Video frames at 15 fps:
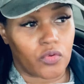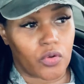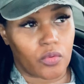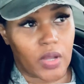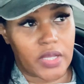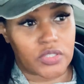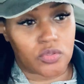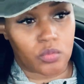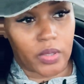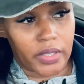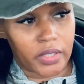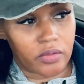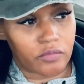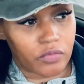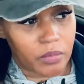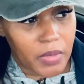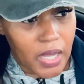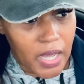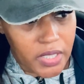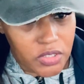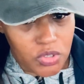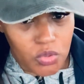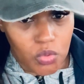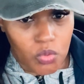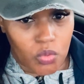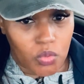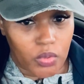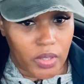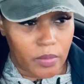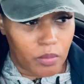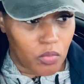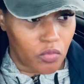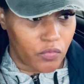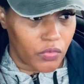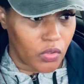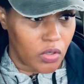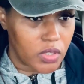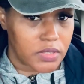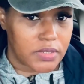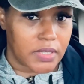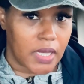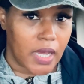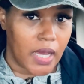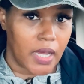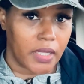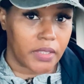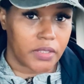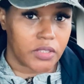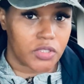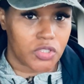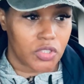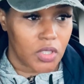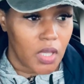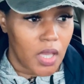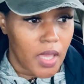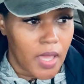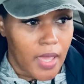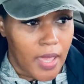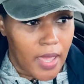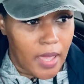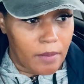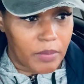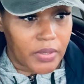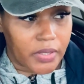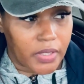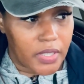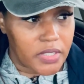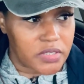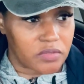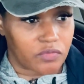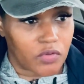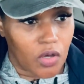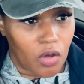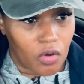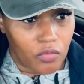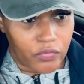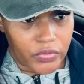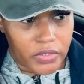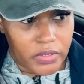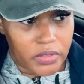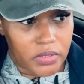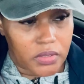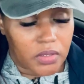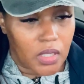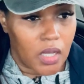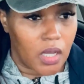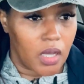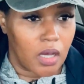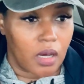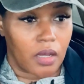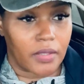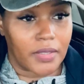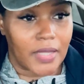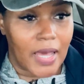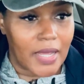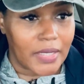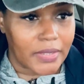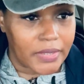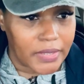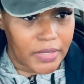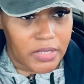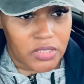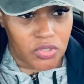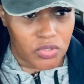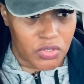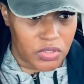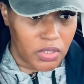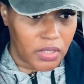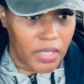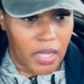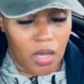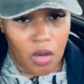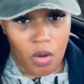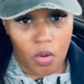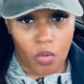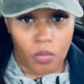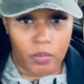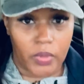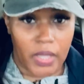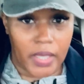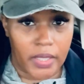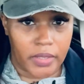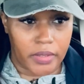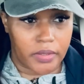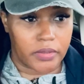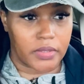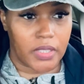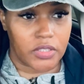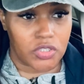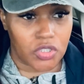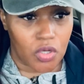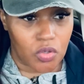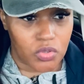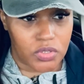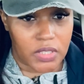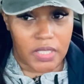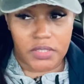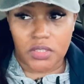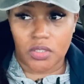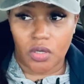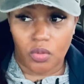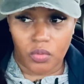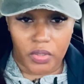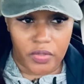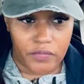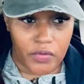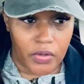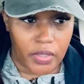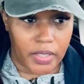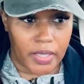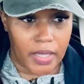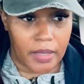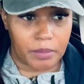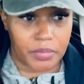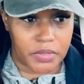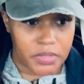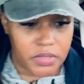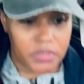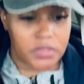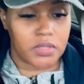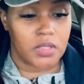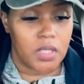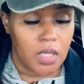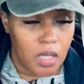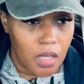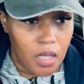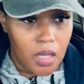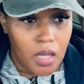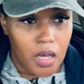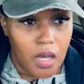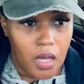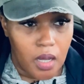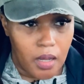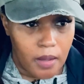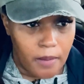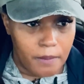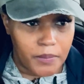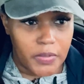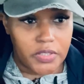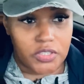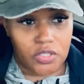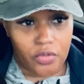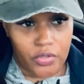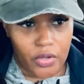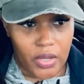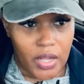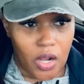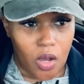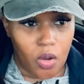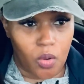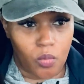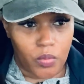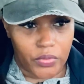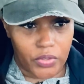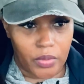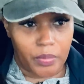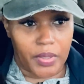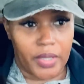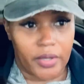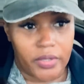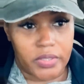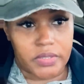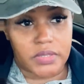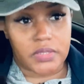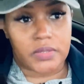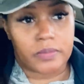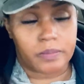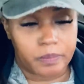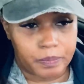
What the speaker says: for graduating from high school and moving on to college. And because of COVID, a lot of kids are still at home. Like, they chose not to go live on campus. And so they're at home with their parents,